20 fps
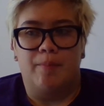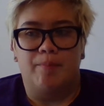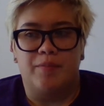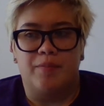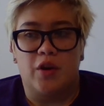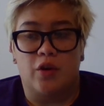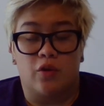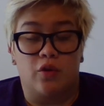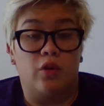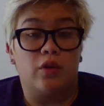
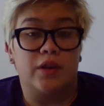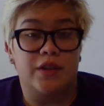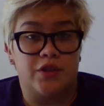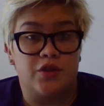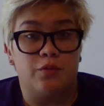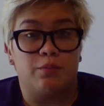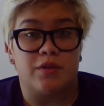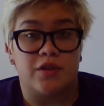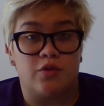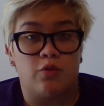your goal is
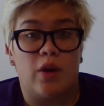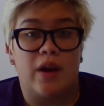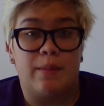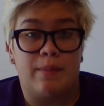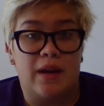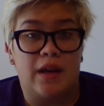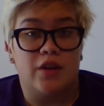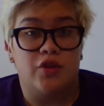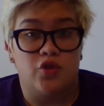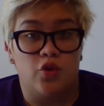to persuade
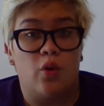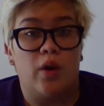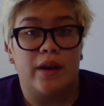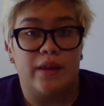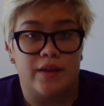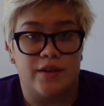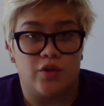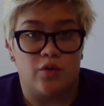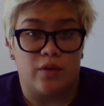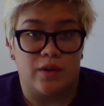me to
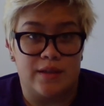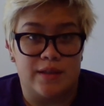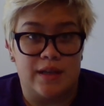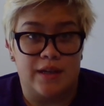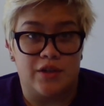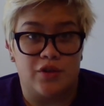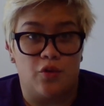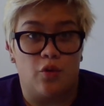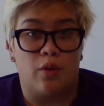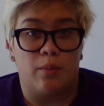join this
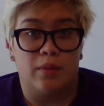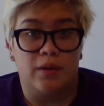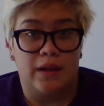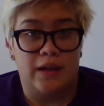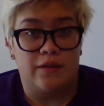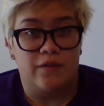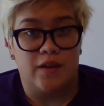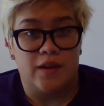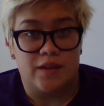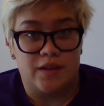organization or
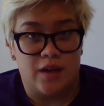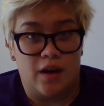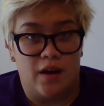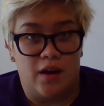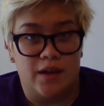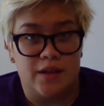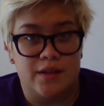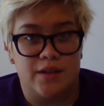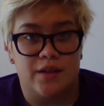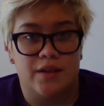believe in its
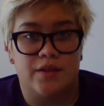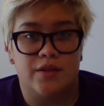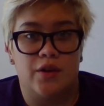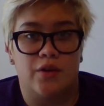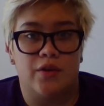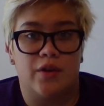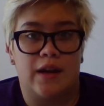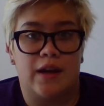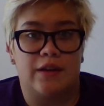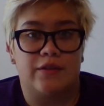cause. So
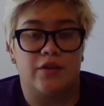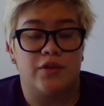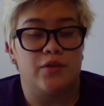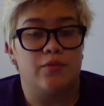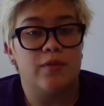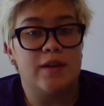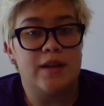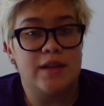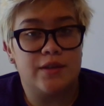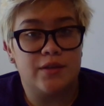you're going to have to
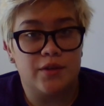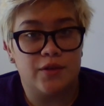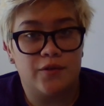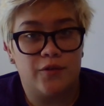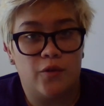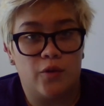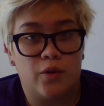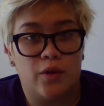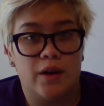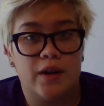do research
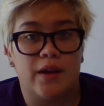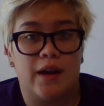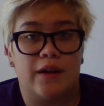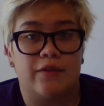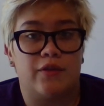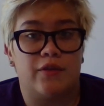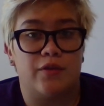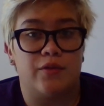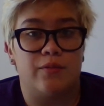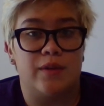for it. You're going to
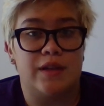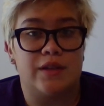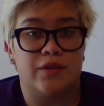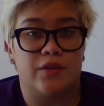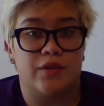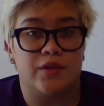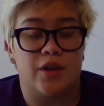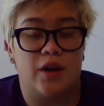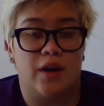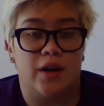have to do
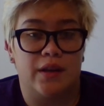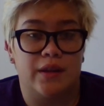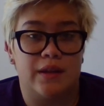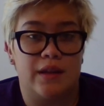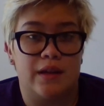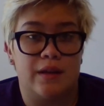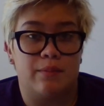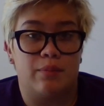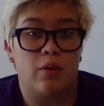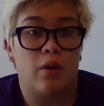research on
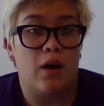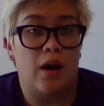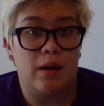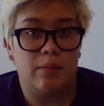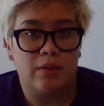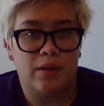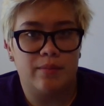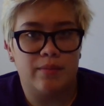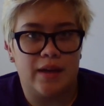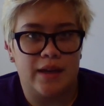the
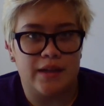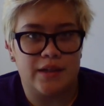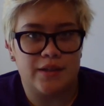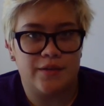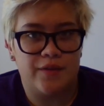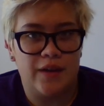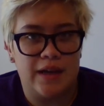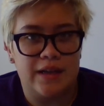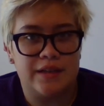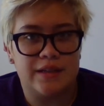problem that it's
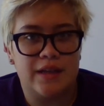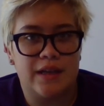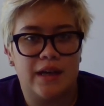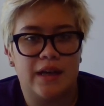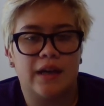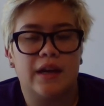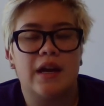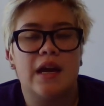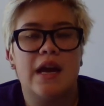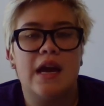
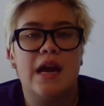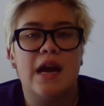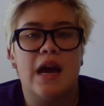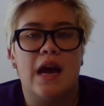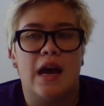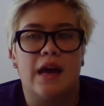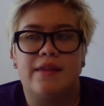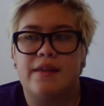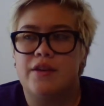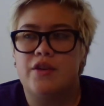facing,
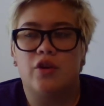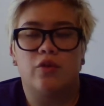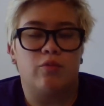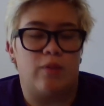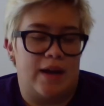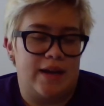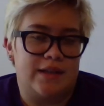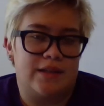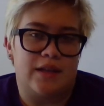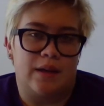and then you'll
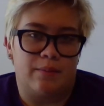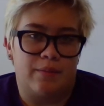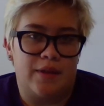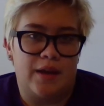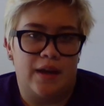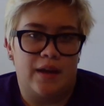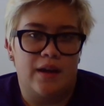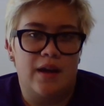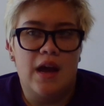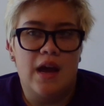write
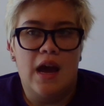something.